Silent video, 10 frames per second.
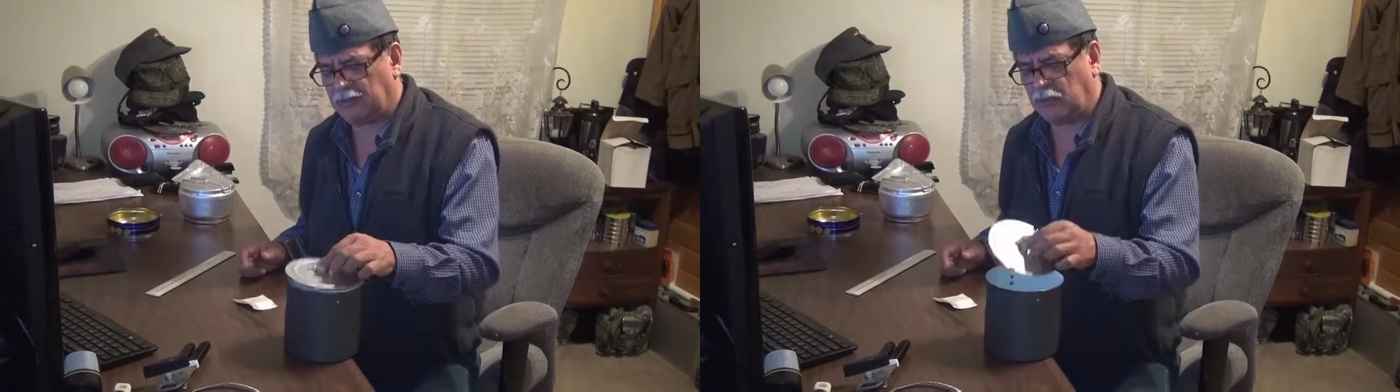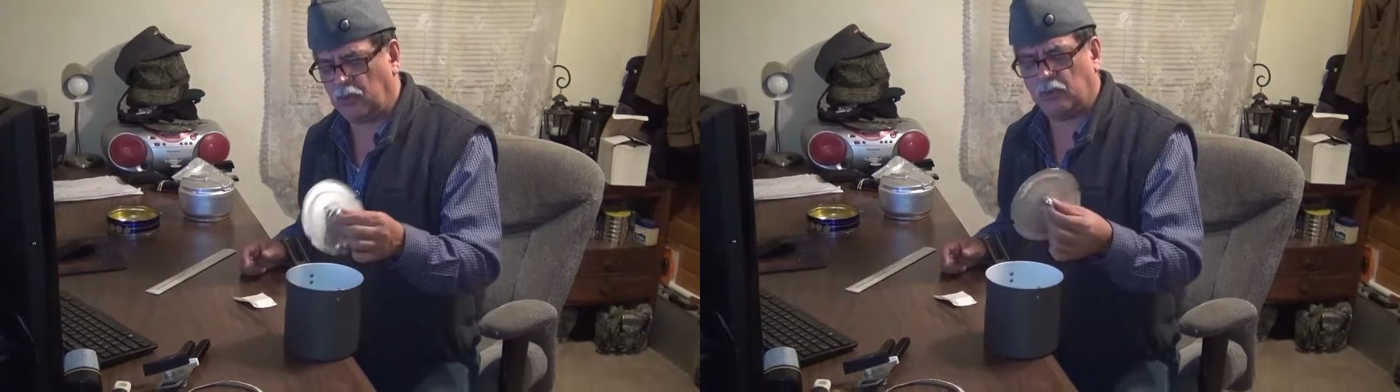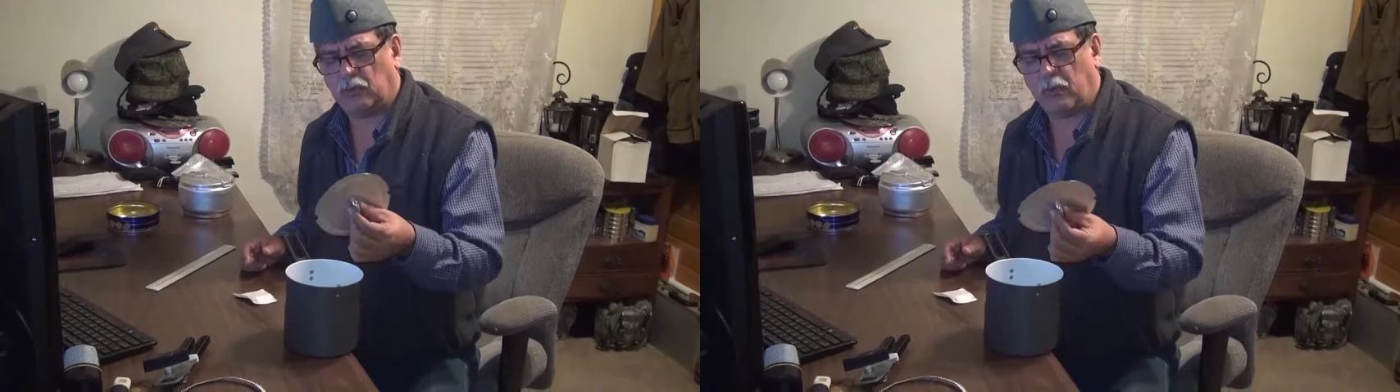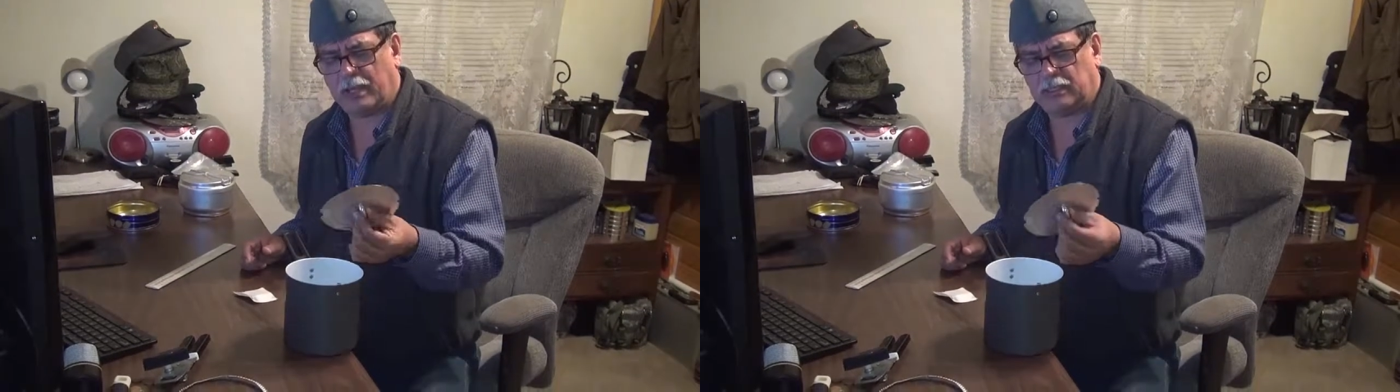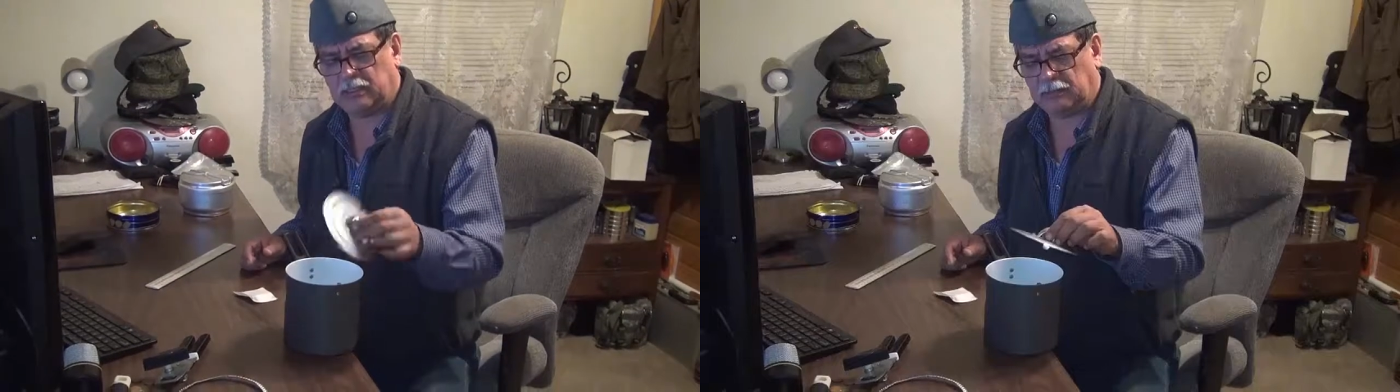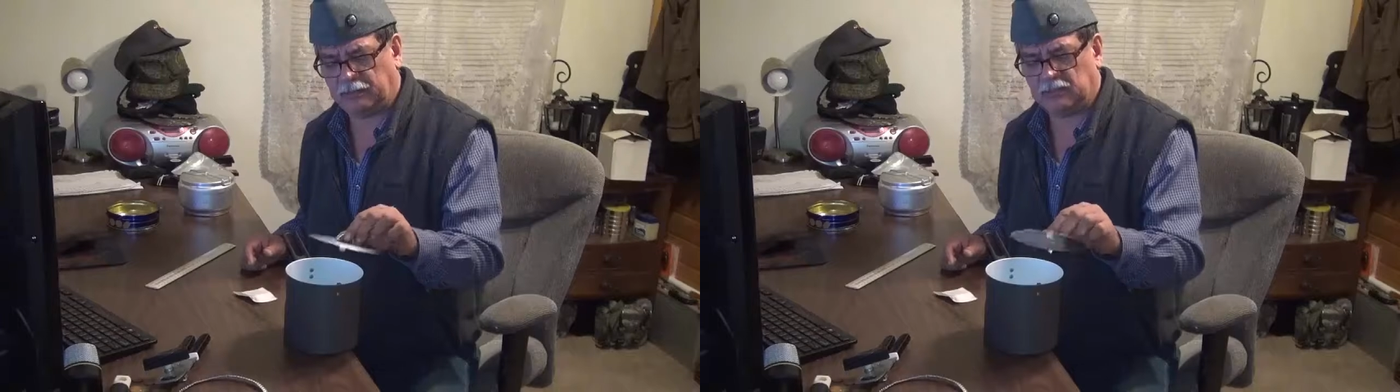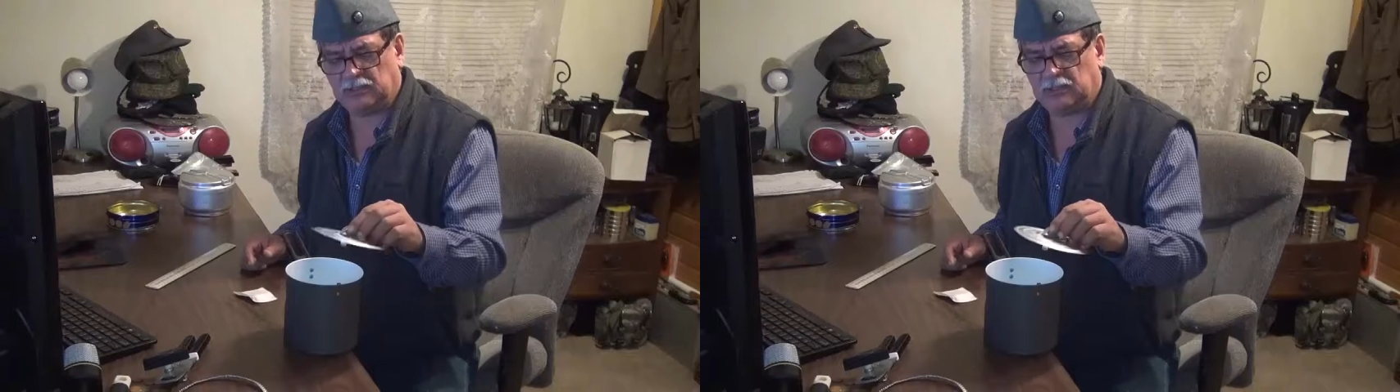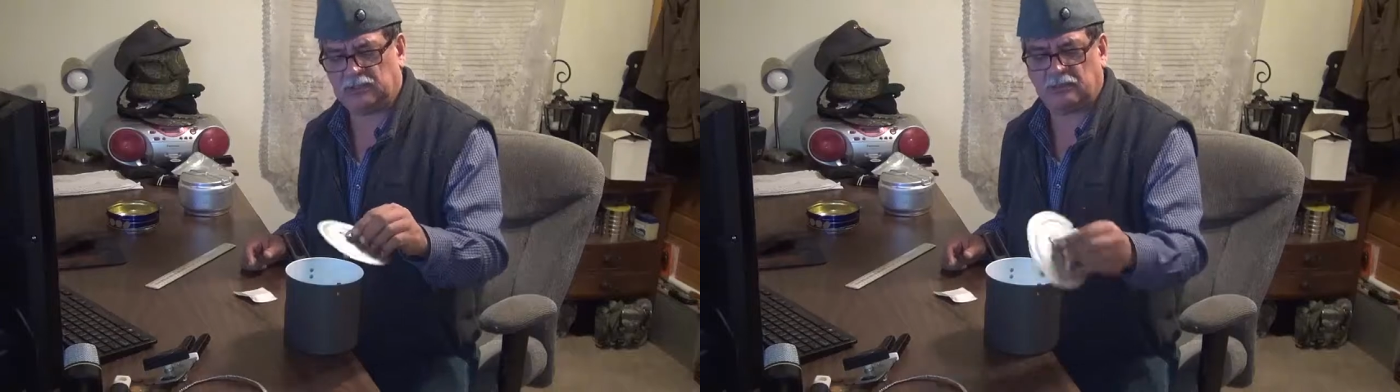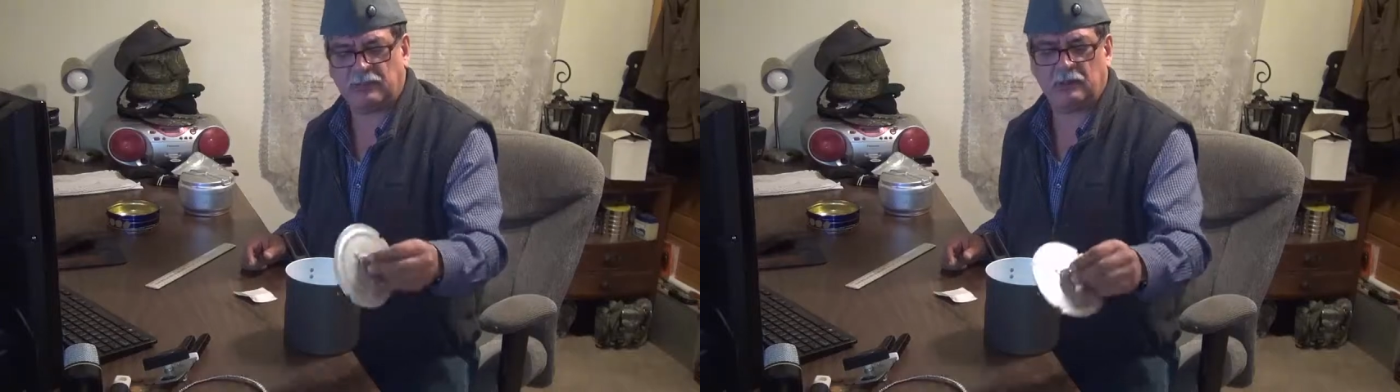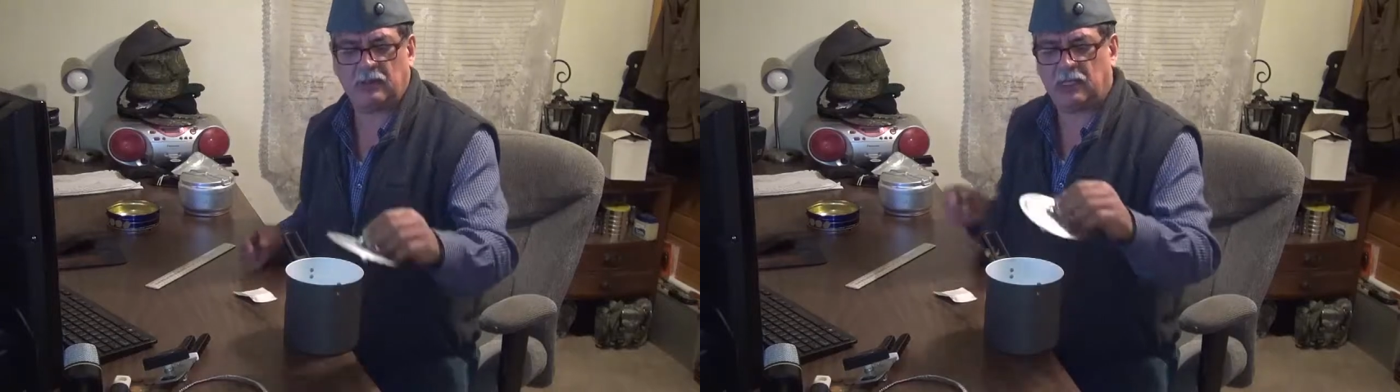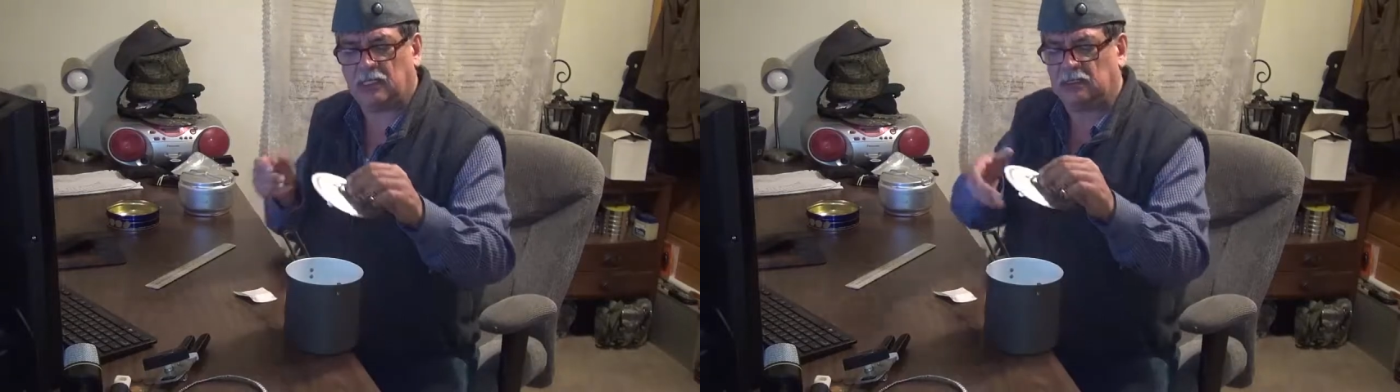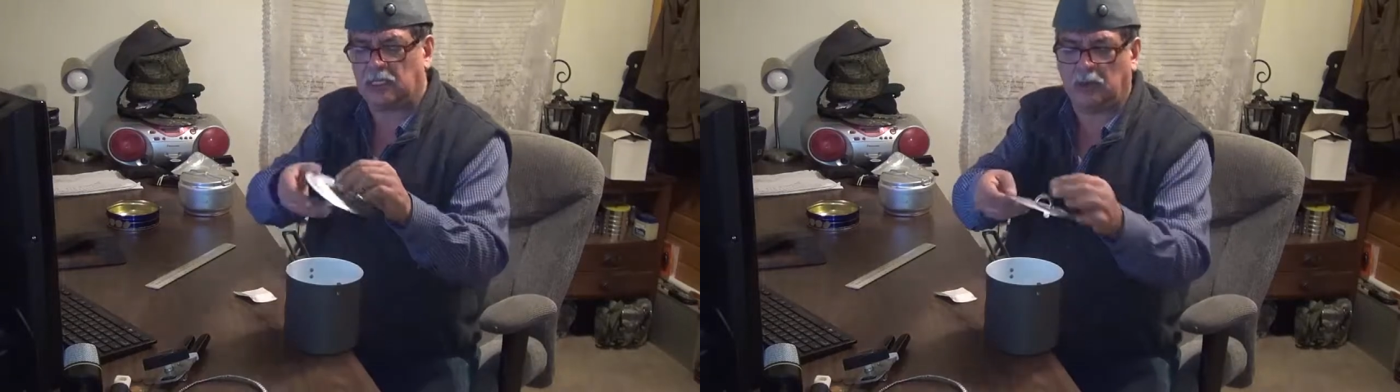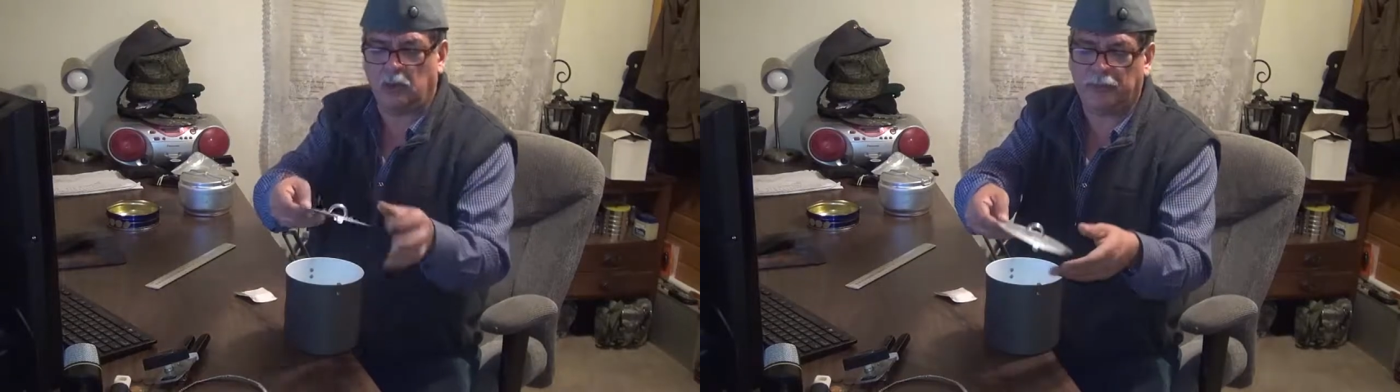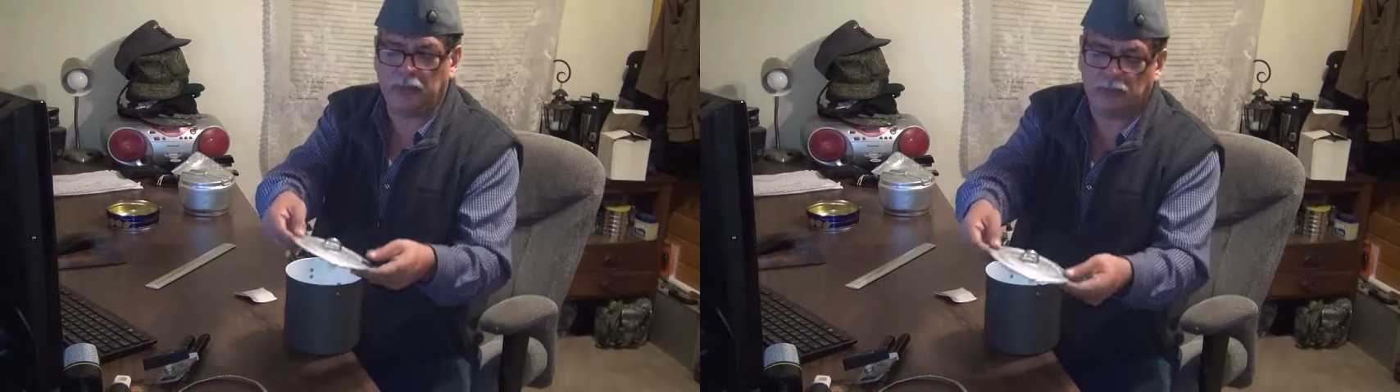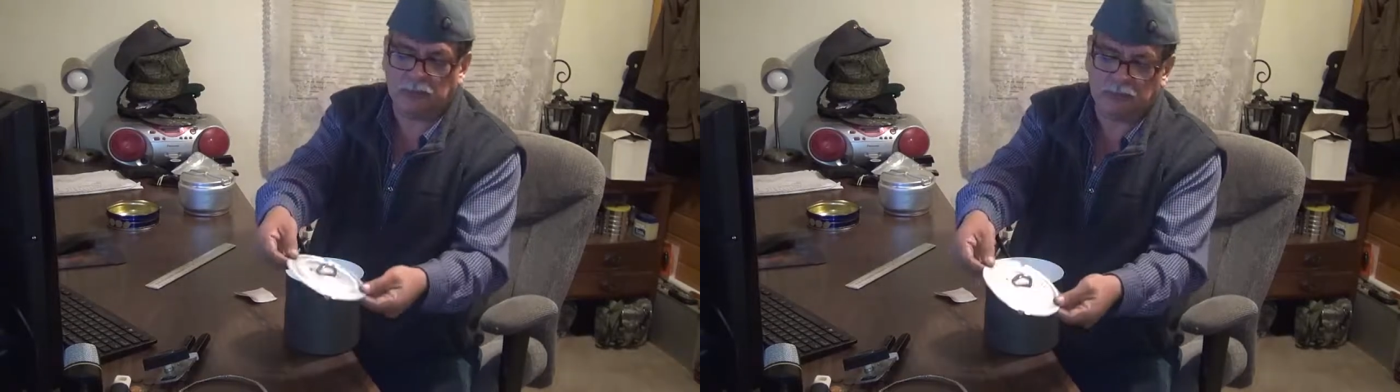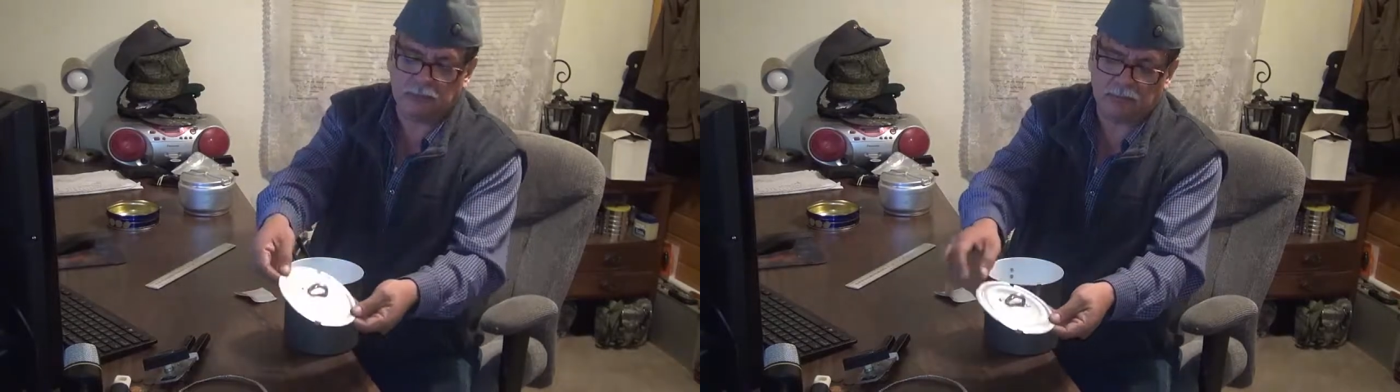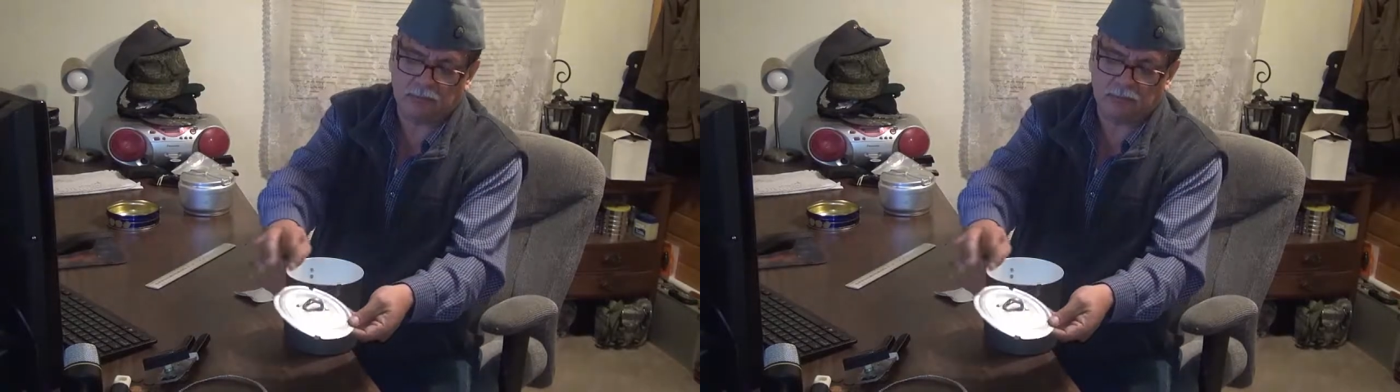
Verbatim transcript: good quality but this is a regular aluminum